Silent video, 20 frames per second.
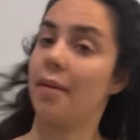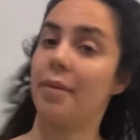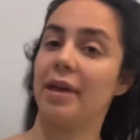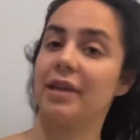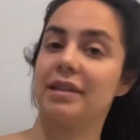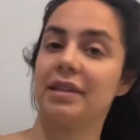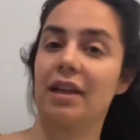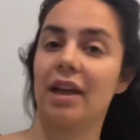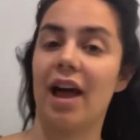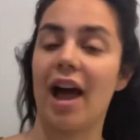
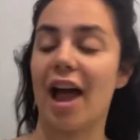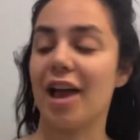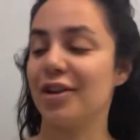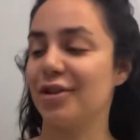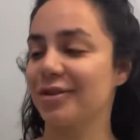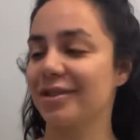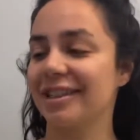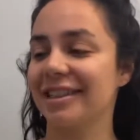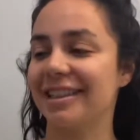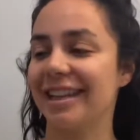basically, I
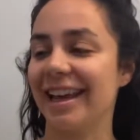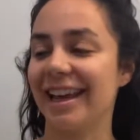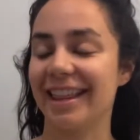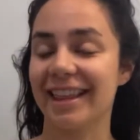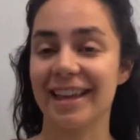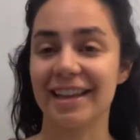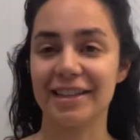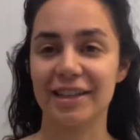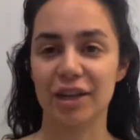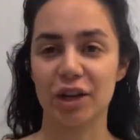used to take
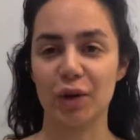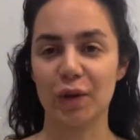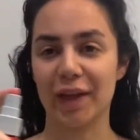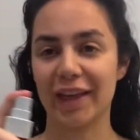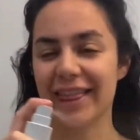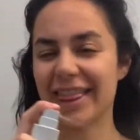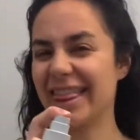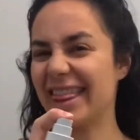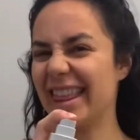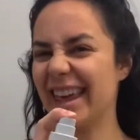this and go
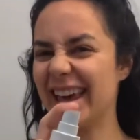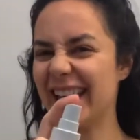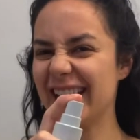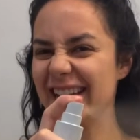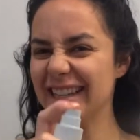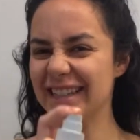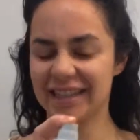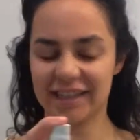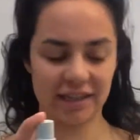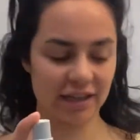like
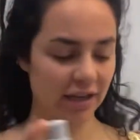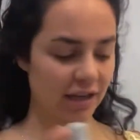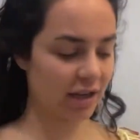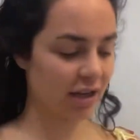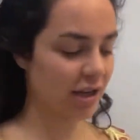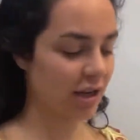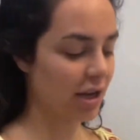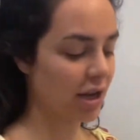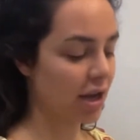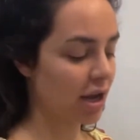this
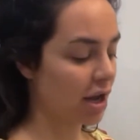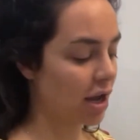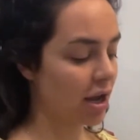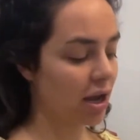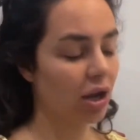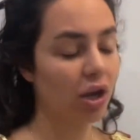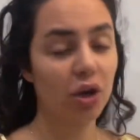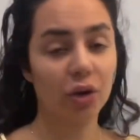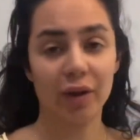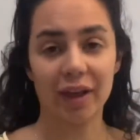
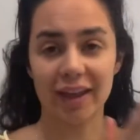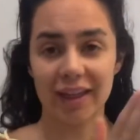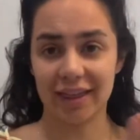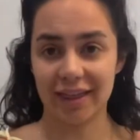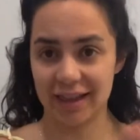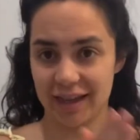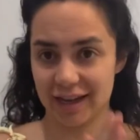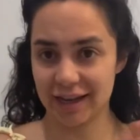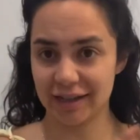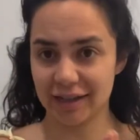go like
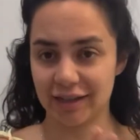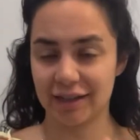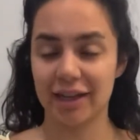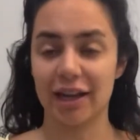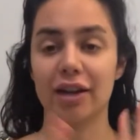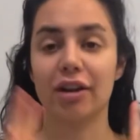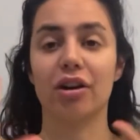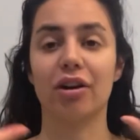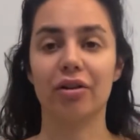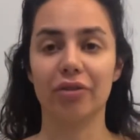this
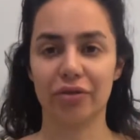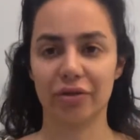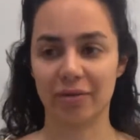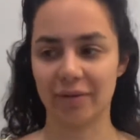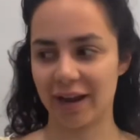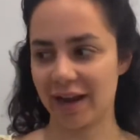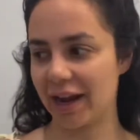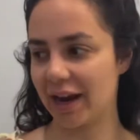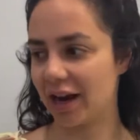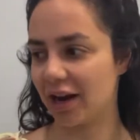and go through
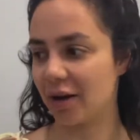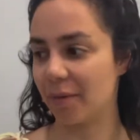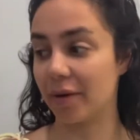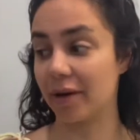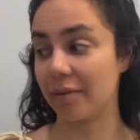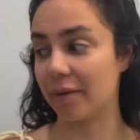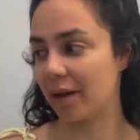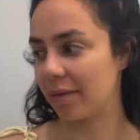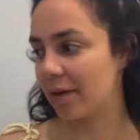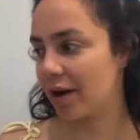my hair, but
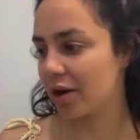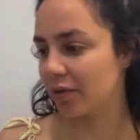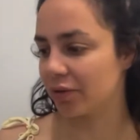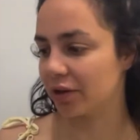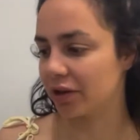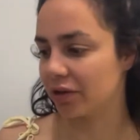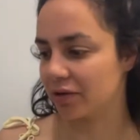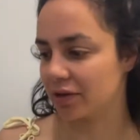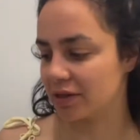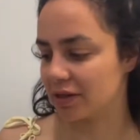I made my hair
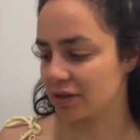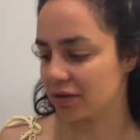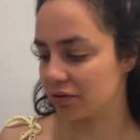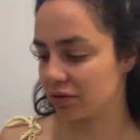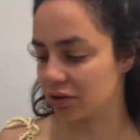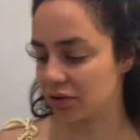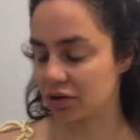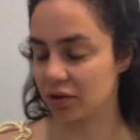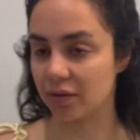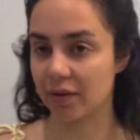really greasy, so
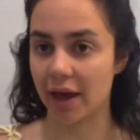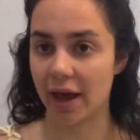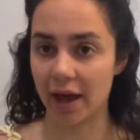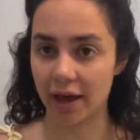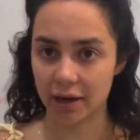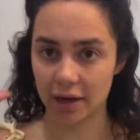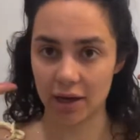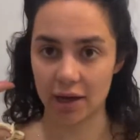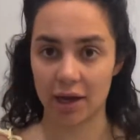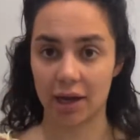don't do
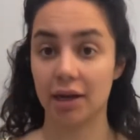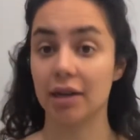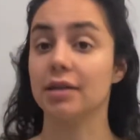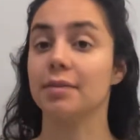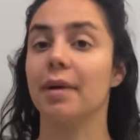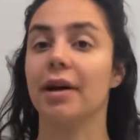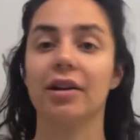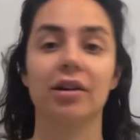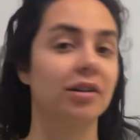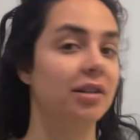that. It is
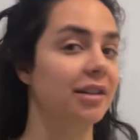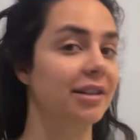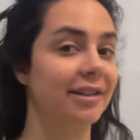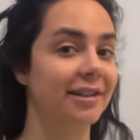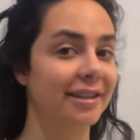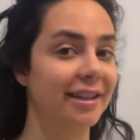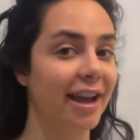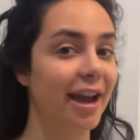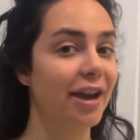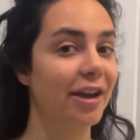better to
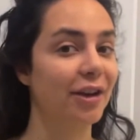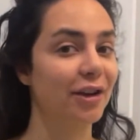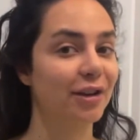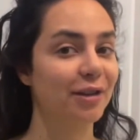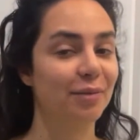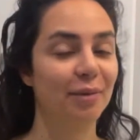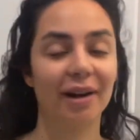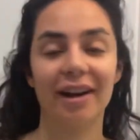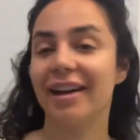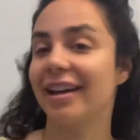just take your
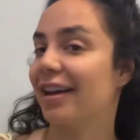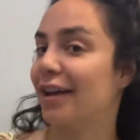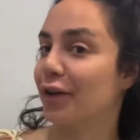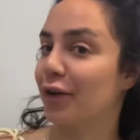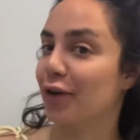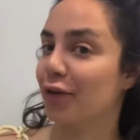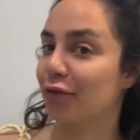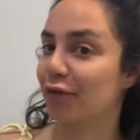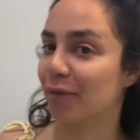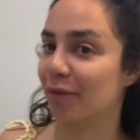spray and
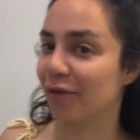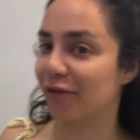go from